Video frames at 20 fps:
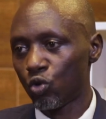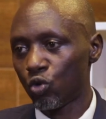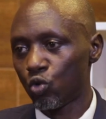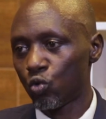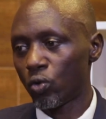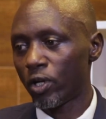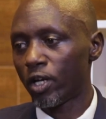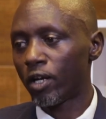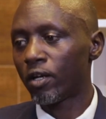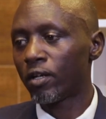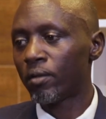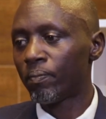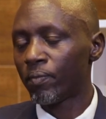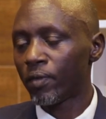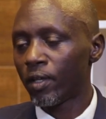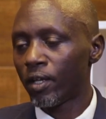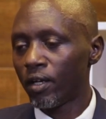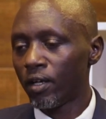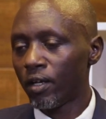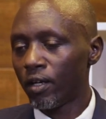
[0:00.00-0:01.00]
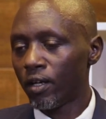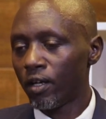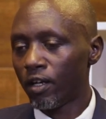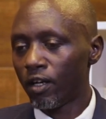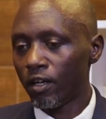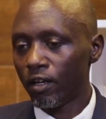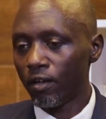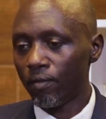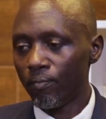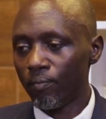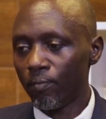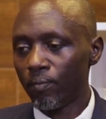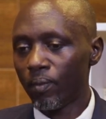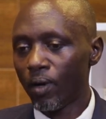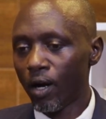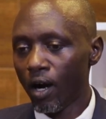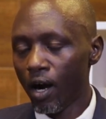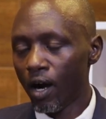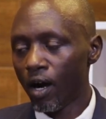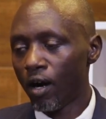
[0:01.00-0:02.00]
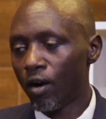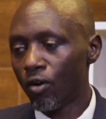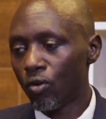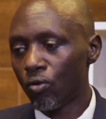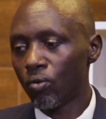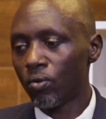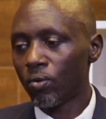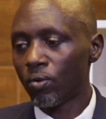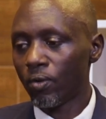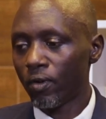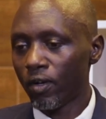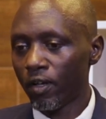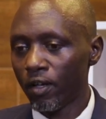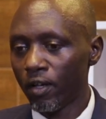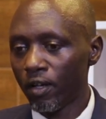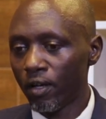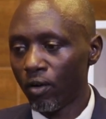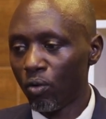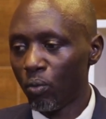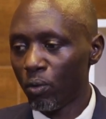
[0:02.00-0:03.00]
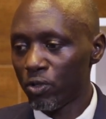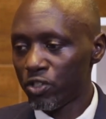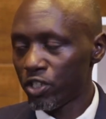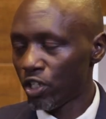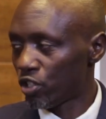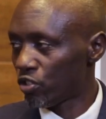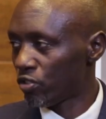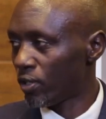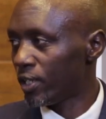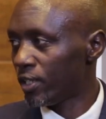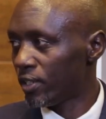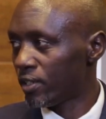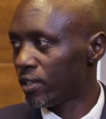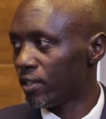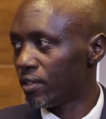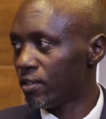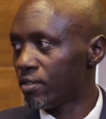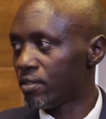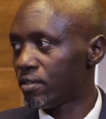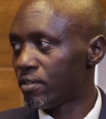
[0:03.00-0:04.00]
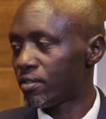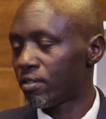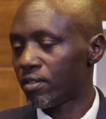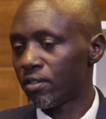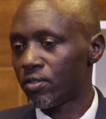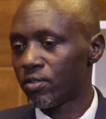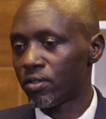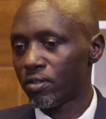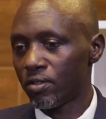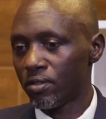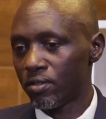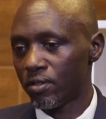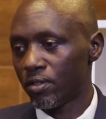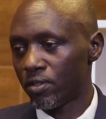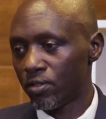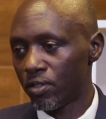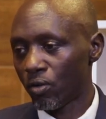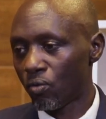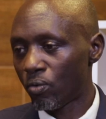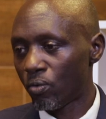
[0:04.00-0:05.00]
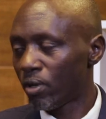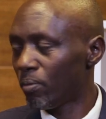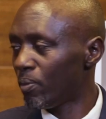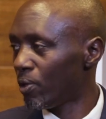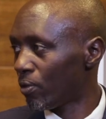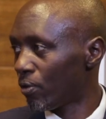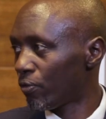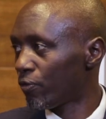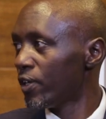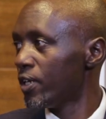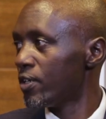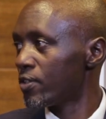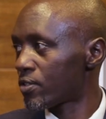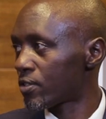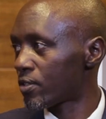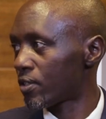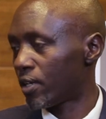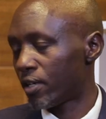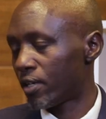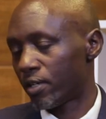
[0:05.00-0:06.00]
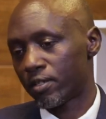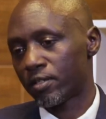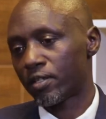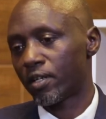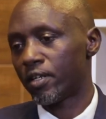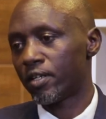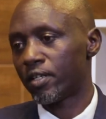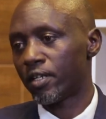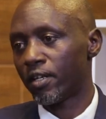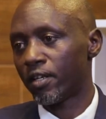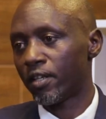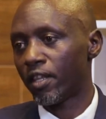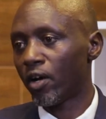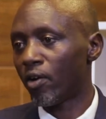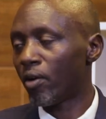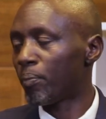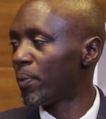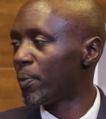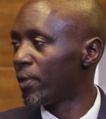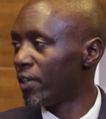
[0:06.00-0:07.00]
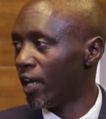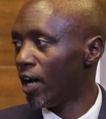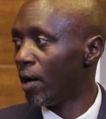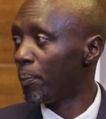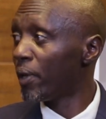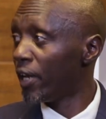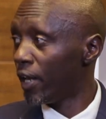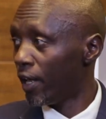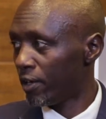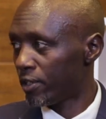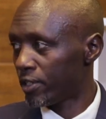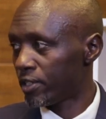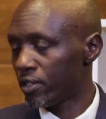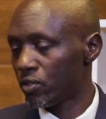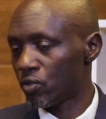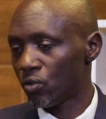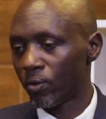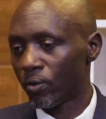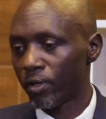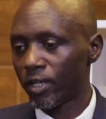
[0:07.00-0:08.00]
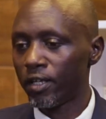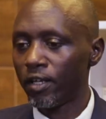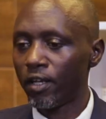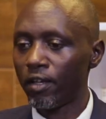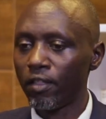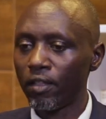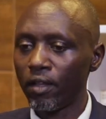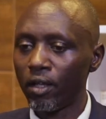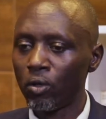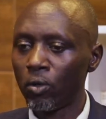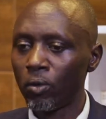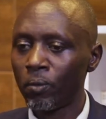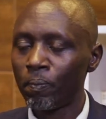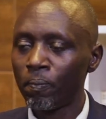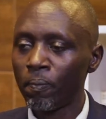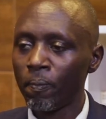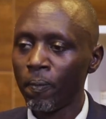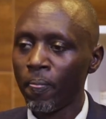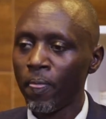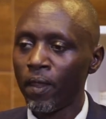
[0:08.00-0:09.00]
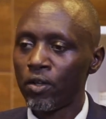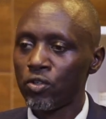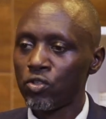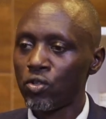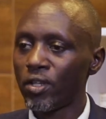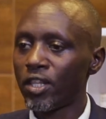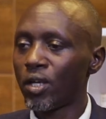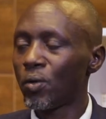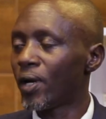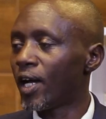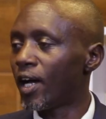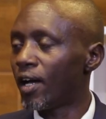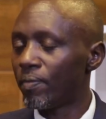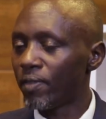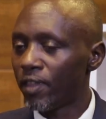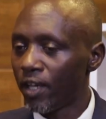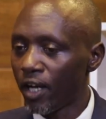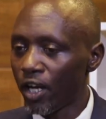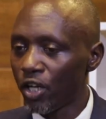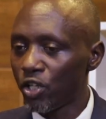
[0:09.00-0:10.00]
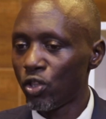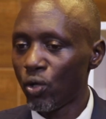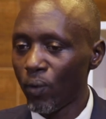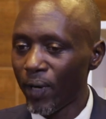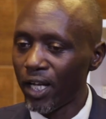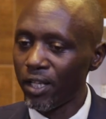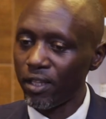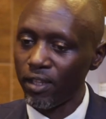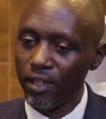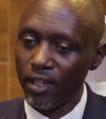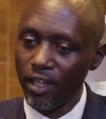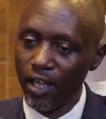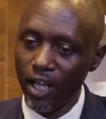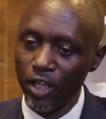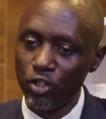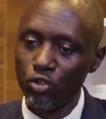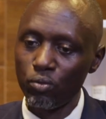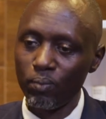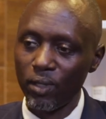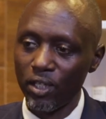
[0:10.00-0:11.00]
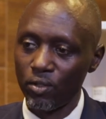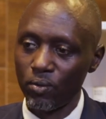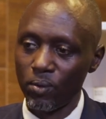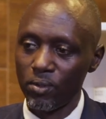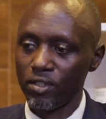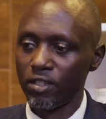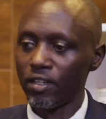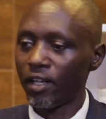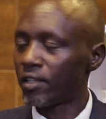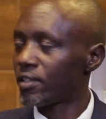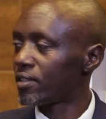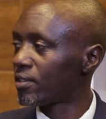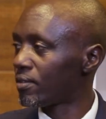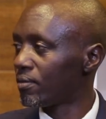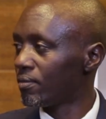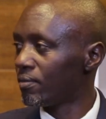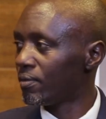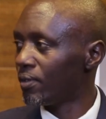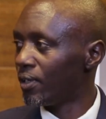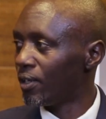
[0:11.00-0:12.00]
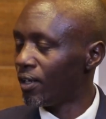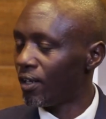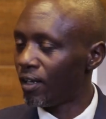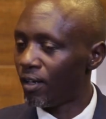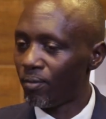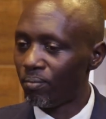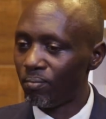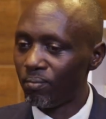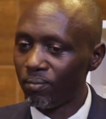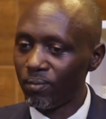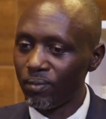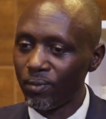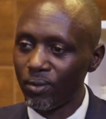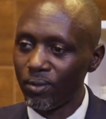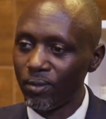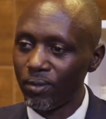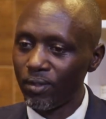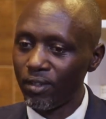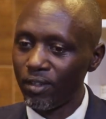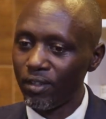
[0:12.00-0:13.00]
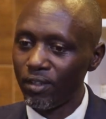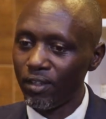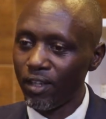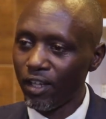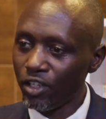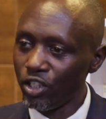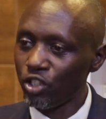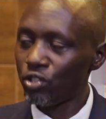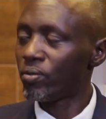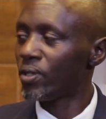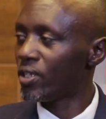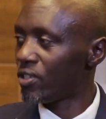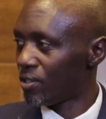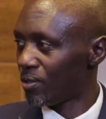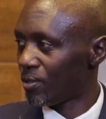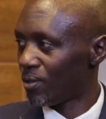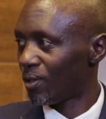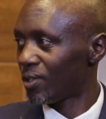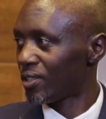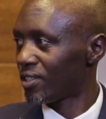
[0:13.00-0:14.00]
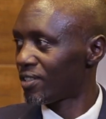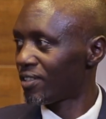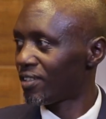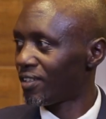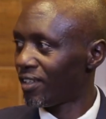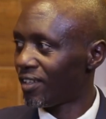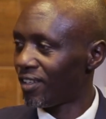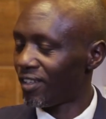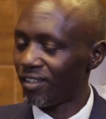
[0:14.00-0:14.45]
out well how homosexuality is a criminal offense, and there are penalties already in the law. So the argument was that the issue is not